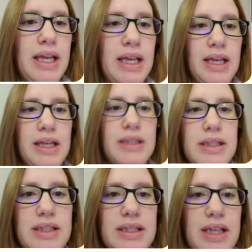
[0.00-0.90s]

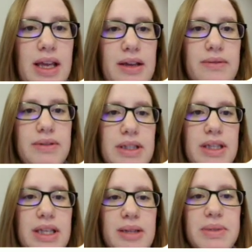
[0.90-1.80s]
And saved,
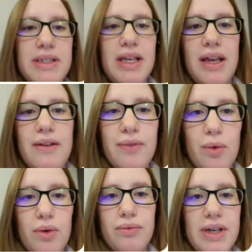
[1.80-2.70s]
keep safe or